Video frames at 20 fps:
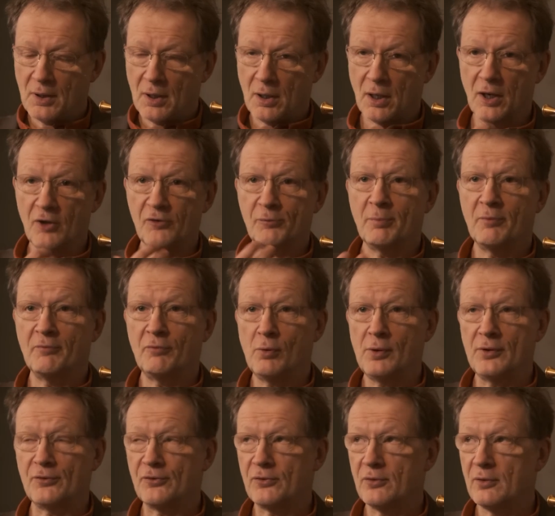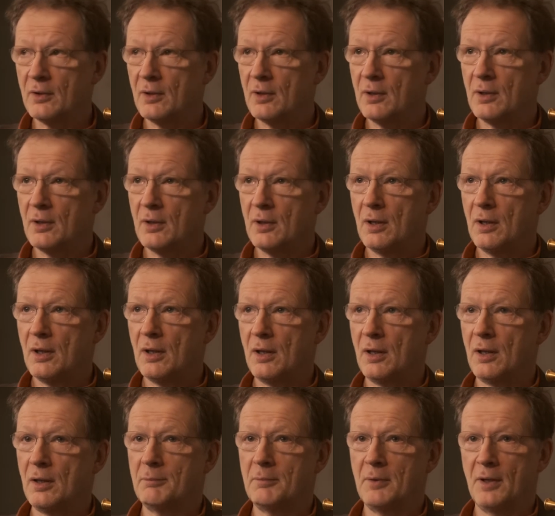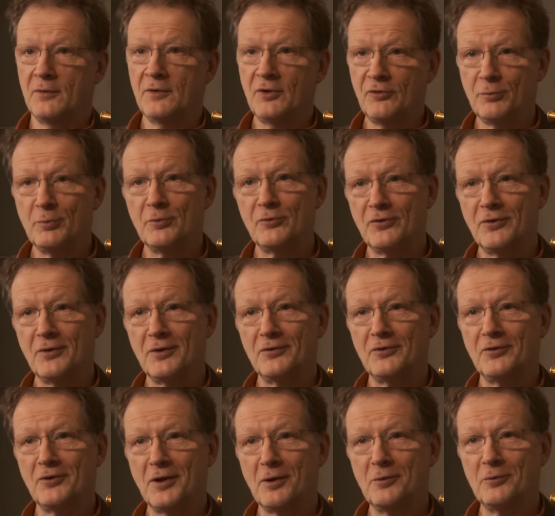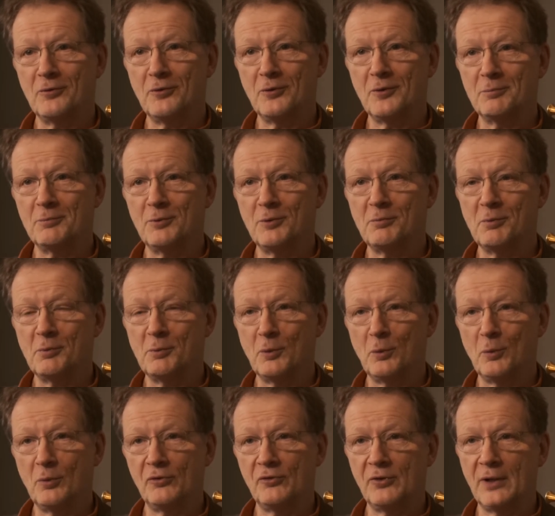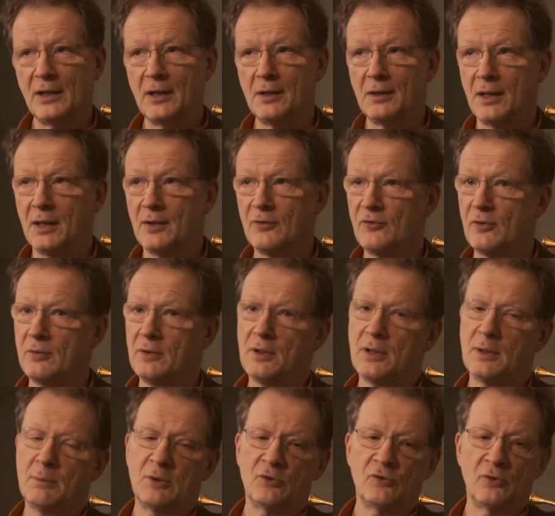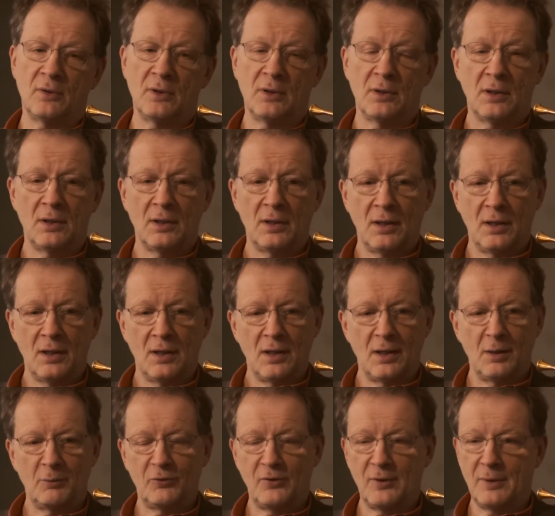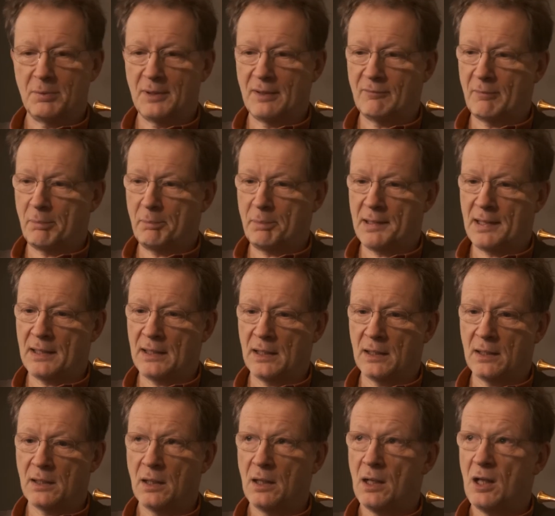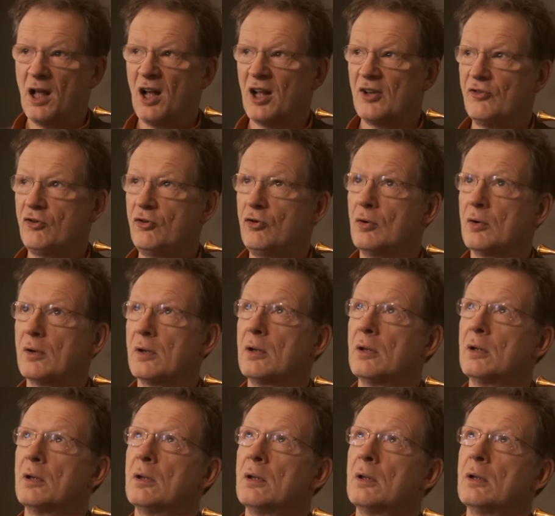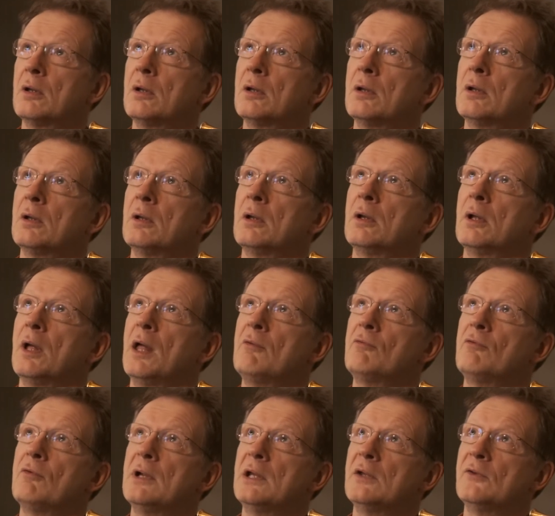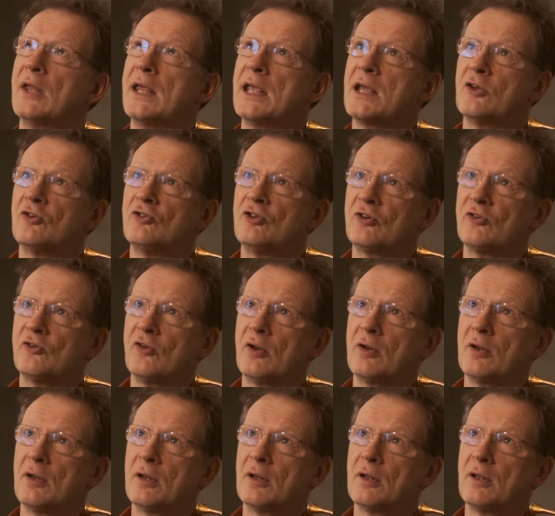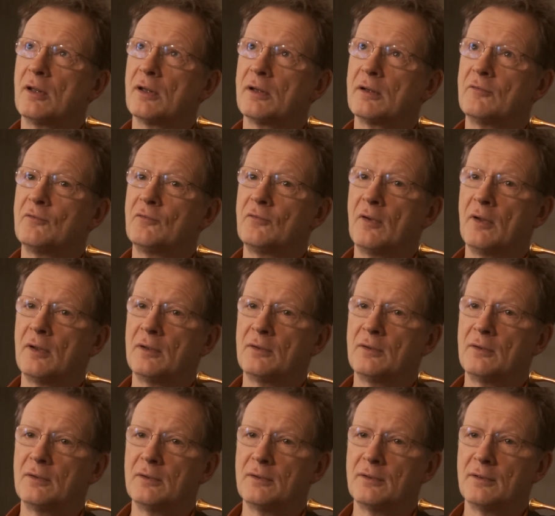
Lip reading: I lost my voice. And this was to go and do the movement with all the singing in it. So you can imagine, I was in a bit of a panic. I took every decongestant I could find.